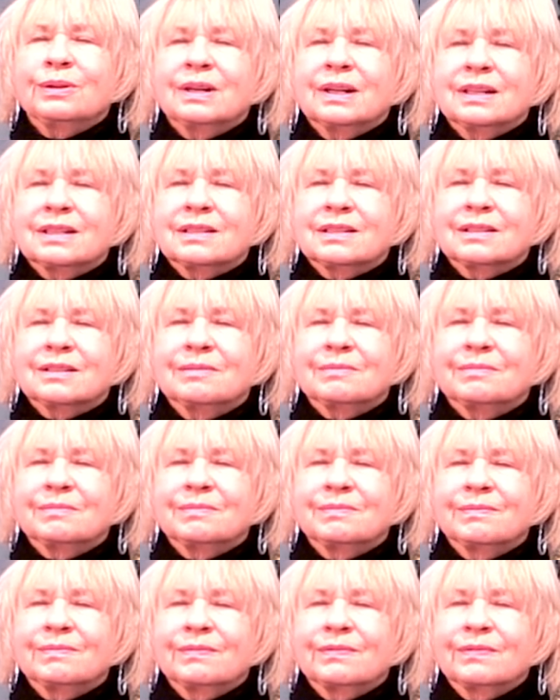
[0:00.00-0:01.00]
us.
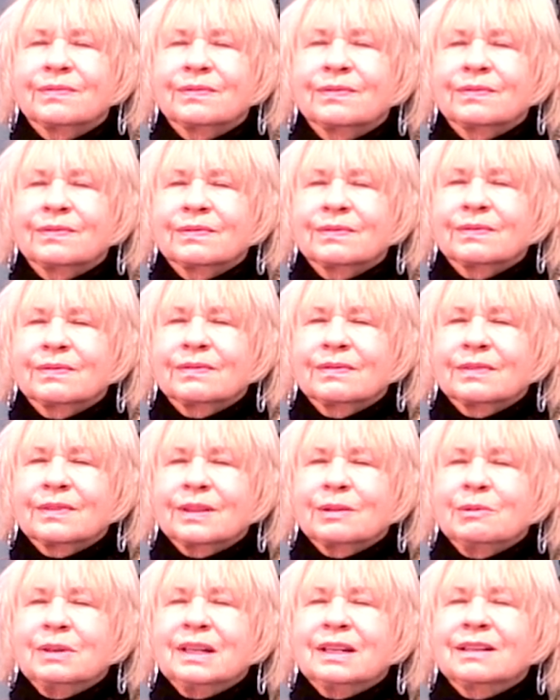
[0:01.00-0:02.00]

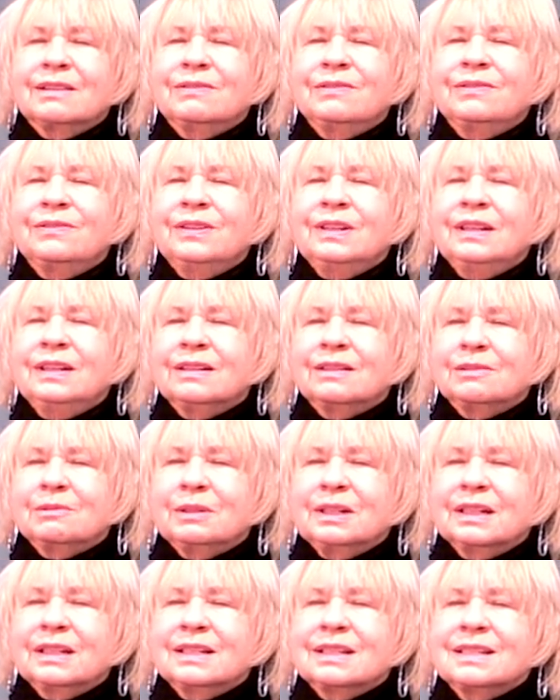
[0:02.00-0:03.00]
We can feel,
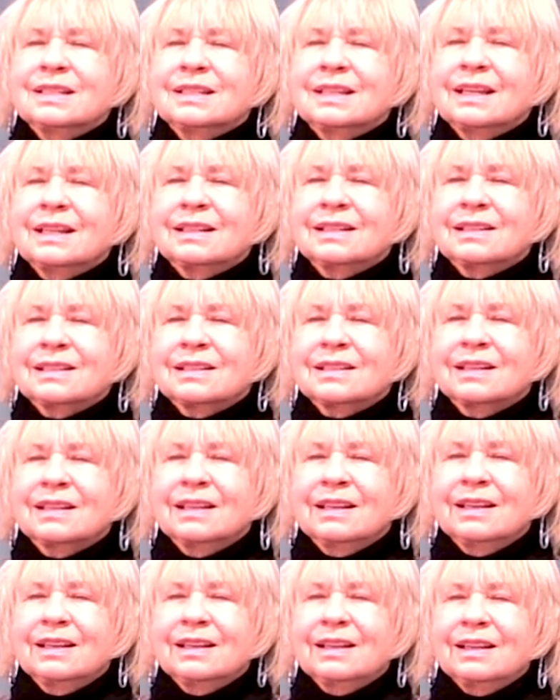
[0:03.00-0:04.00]
we can sense
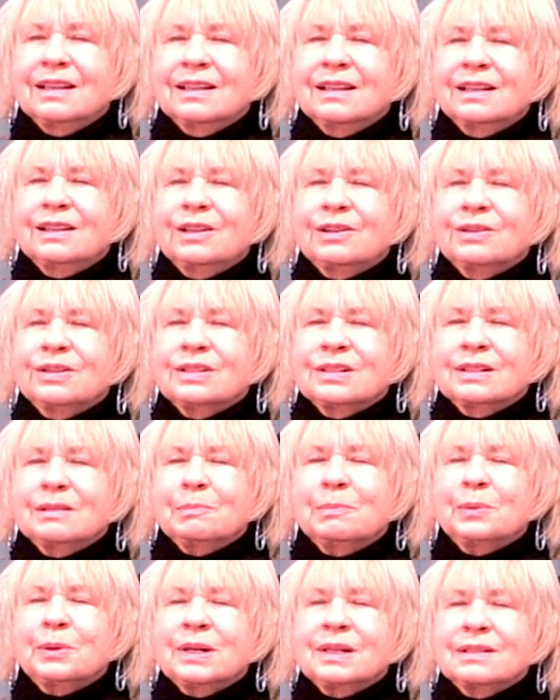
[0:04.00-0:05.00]
that there is a
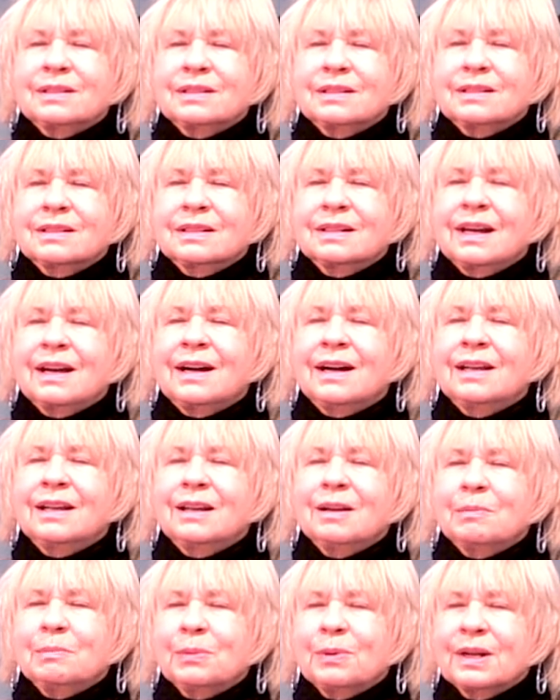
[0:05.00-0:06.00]
presence, an I
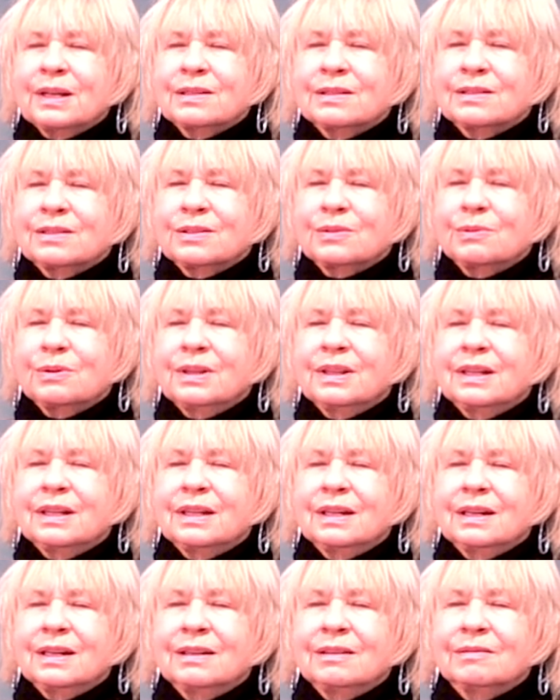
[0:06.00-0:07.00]
am presence
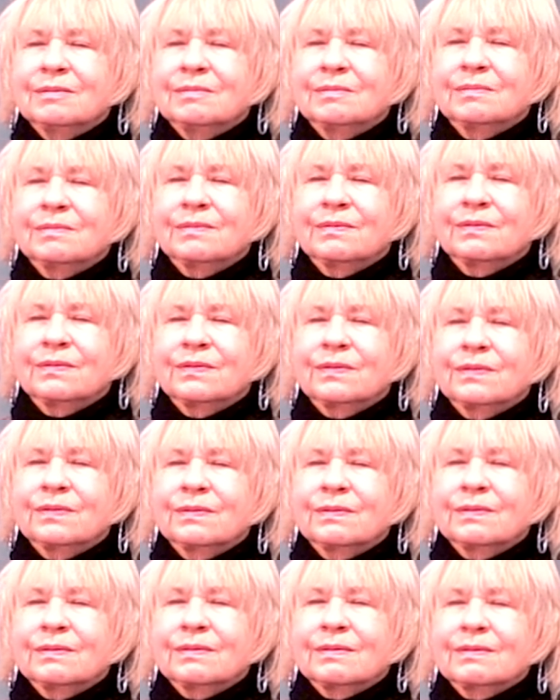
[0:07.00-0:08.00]
within.
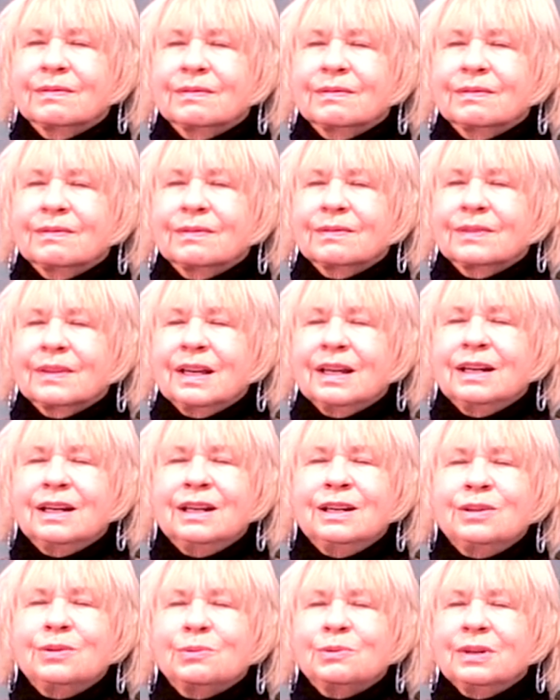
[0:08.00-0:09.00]
And
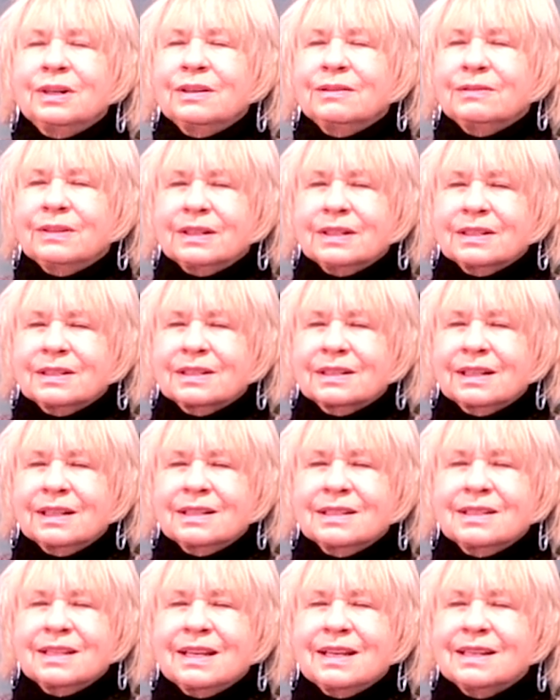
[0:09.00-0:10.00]
each one of us
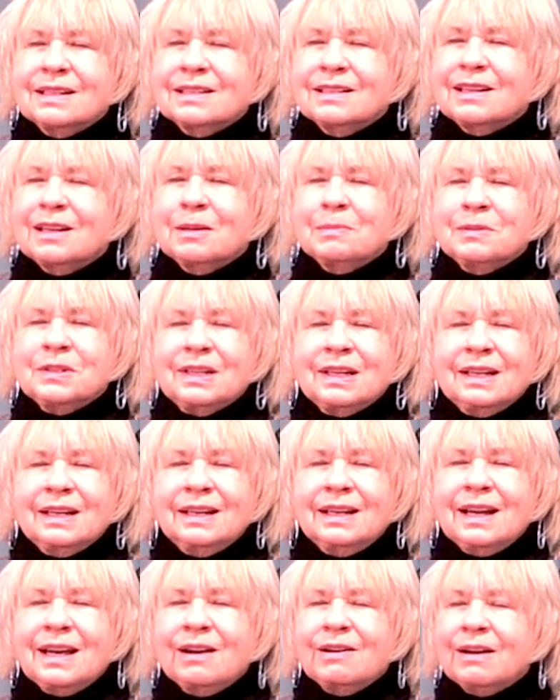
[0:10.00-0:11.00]
can say, as I am
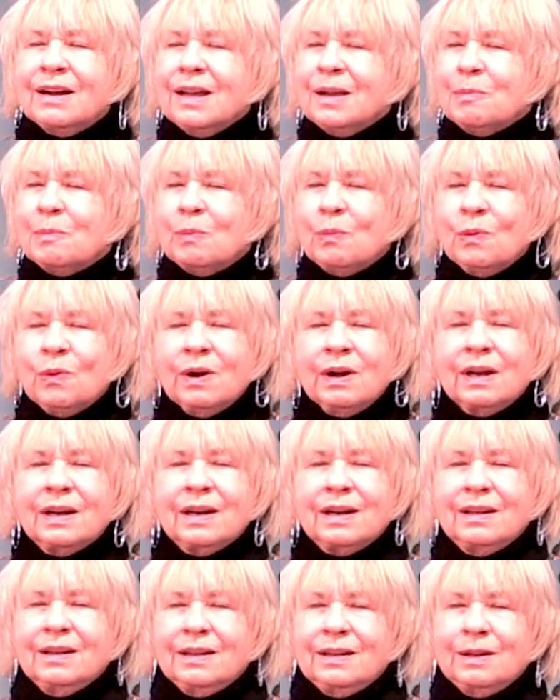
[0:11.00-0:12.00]
saying now, I am
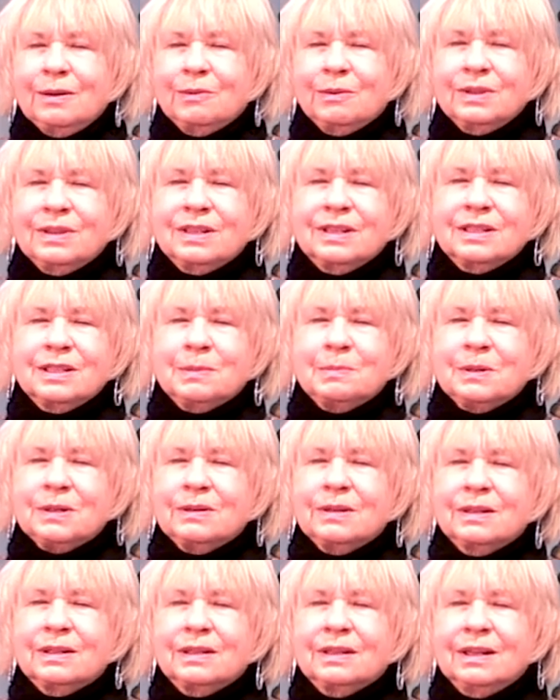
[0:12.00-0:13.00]
one with this
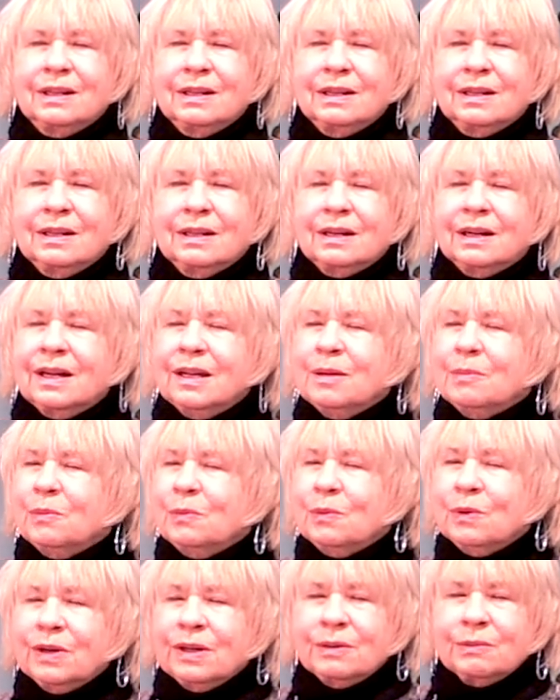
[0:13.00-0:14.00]
spirit. I am
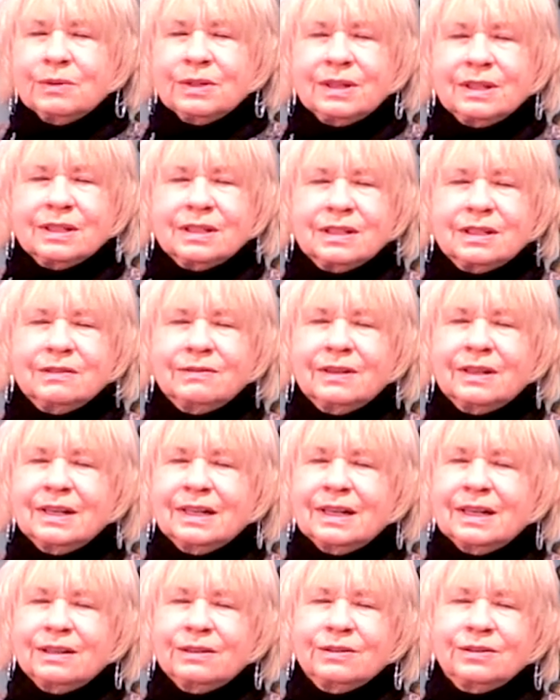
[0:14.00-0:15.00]
one with this divine
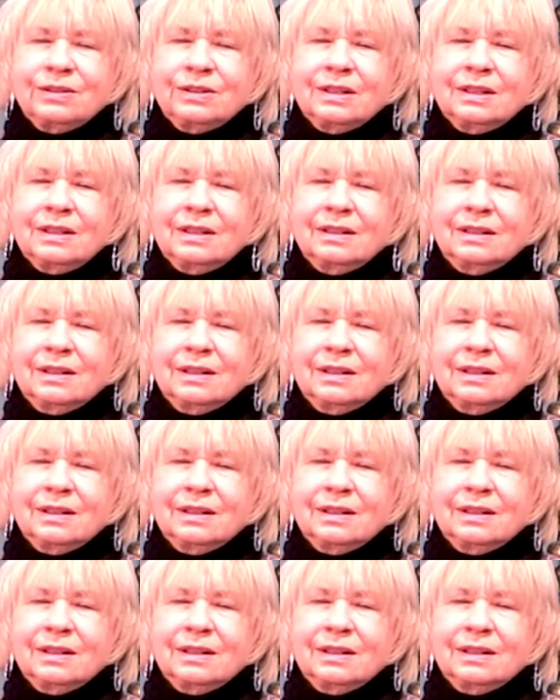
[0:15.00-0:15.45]
energy.